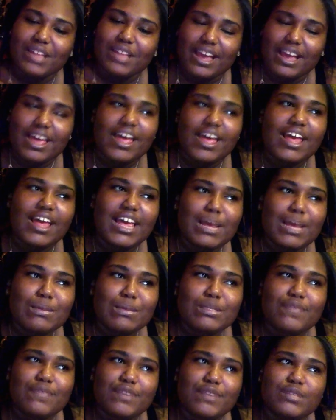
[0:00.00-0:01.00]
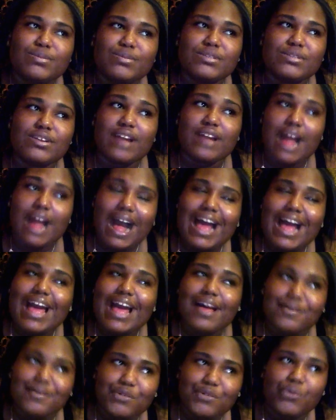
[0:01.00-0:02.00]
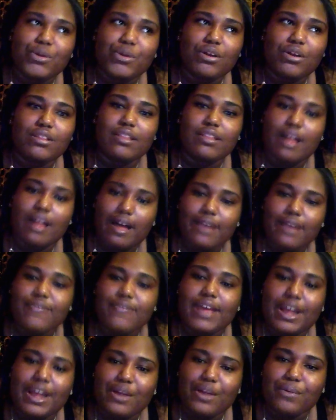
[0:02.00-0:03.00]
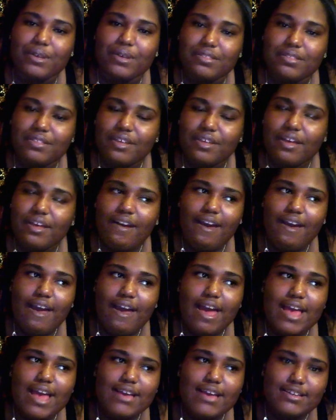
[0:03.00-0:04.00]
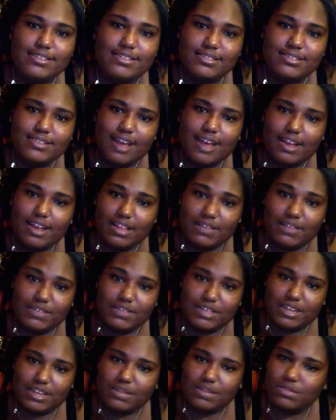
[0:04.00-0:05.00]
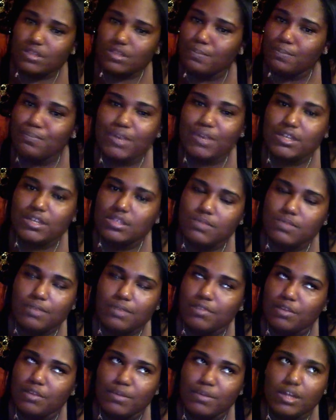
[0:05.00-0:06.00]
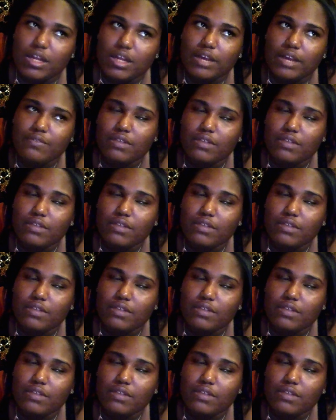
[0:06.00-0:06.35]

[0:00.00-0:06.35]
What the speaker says: Like, he was the first person I ever went on live air with, and I loved it. And it was the best memory of my life.